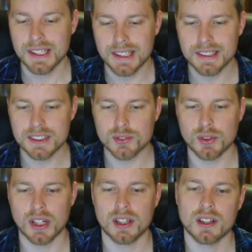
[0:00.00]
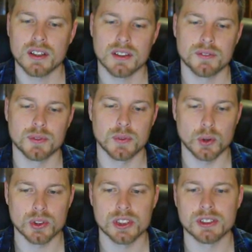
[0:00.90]
in this file
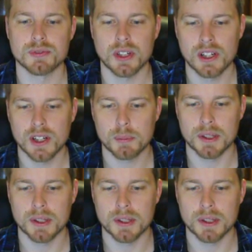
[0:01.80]
folder, fire it up,